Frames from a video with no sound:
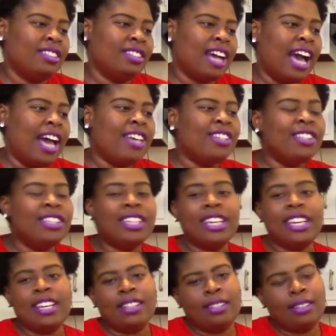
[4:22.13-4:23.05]
I used to
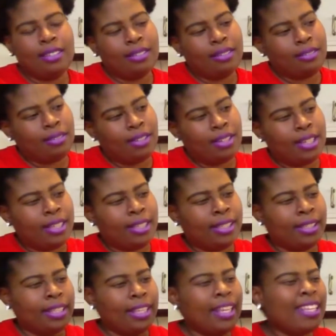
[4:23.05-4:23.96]
get.
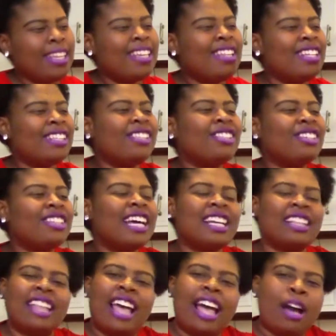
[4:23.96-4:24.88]
It's it, doesn't look
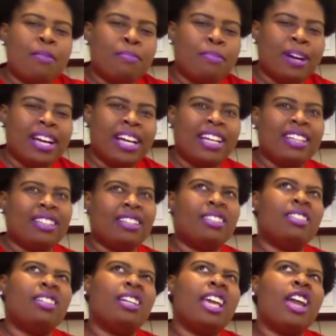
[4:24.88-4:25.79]
like that, but There's a
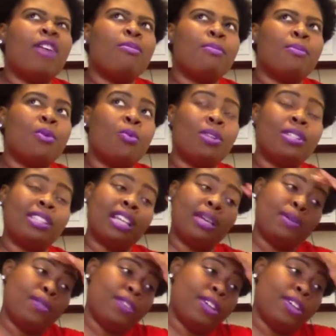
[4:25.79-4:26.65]
new I can't remember what's the name of